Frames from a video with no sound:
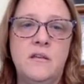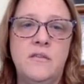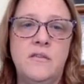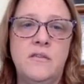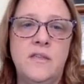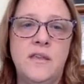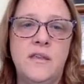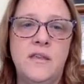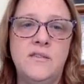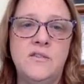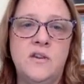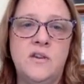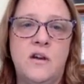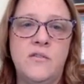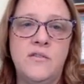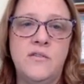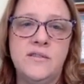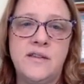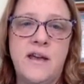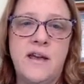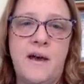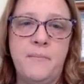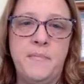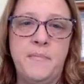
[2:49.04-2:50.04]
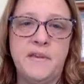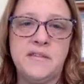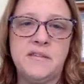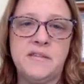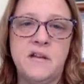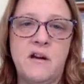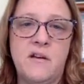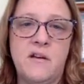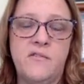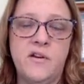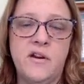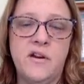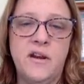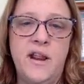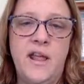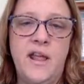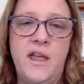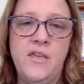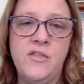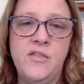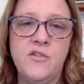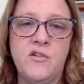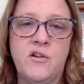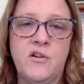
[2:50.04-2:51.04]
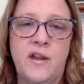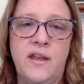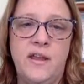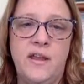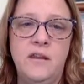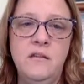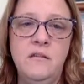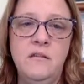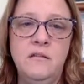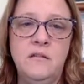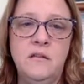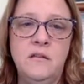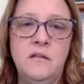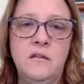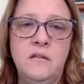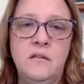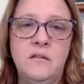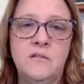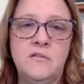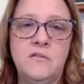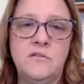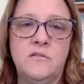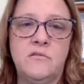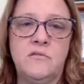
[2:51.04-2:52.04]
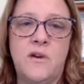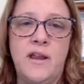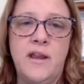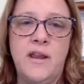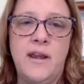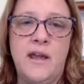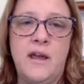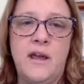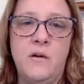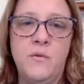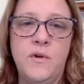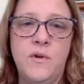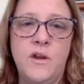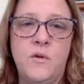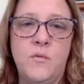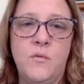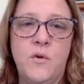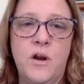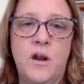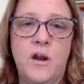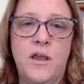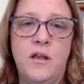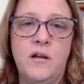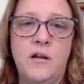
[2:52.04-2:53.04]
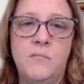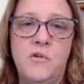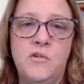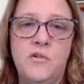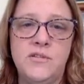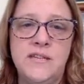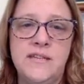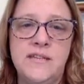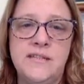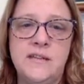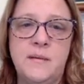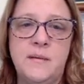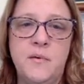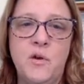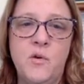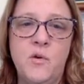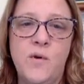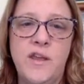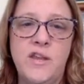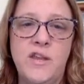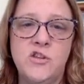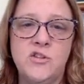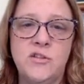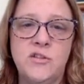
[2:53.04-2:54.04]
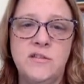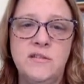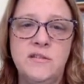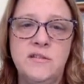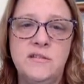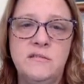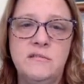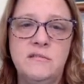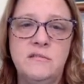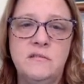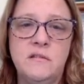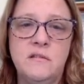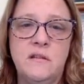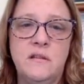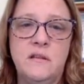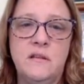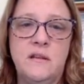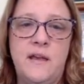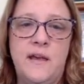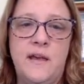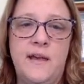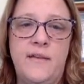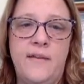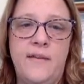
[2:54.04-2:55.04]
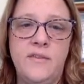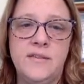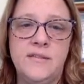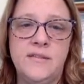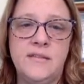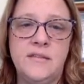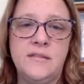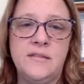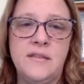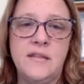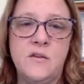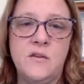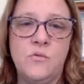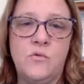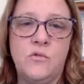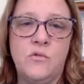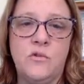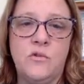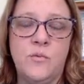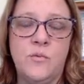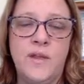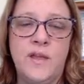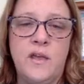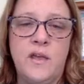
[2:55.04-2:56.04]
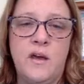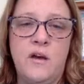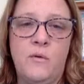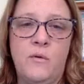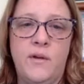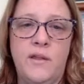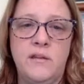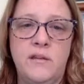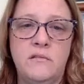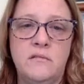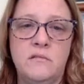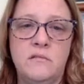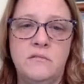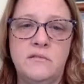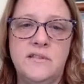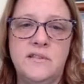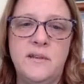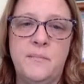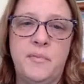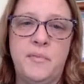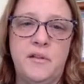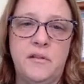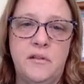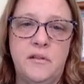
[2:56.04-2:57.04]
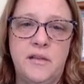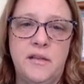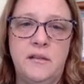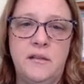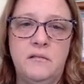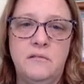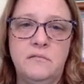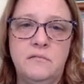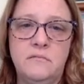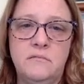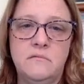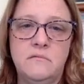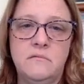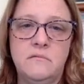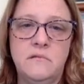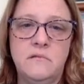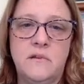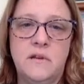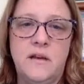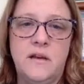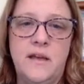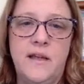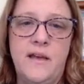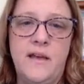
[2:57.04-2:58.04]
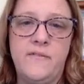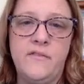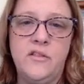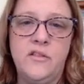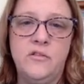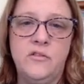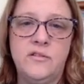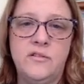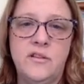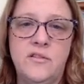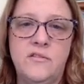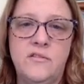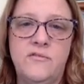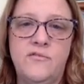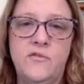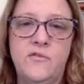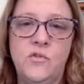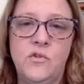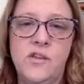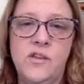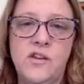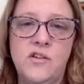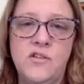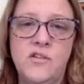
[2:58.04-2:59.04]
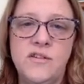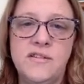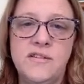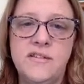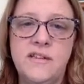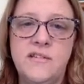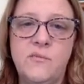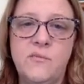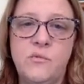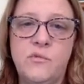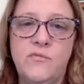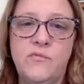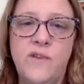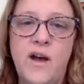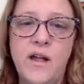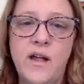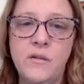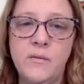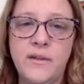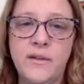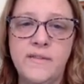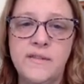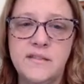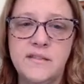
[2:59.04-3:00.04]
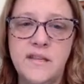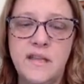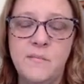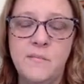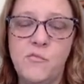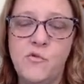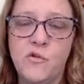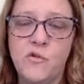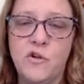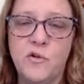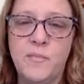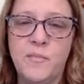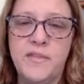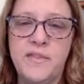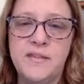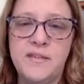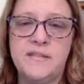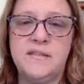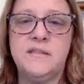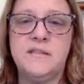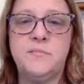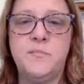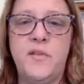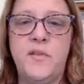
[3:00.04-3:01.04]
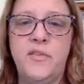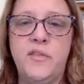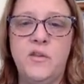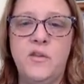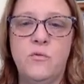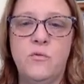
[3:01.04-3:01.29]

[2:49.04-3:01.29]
These are the topics covered in 8th grade. So right now we are working on multi-step equations, and this is the order we go in typically. I haven't looked at the full year to see if we're following the same order, but this has been the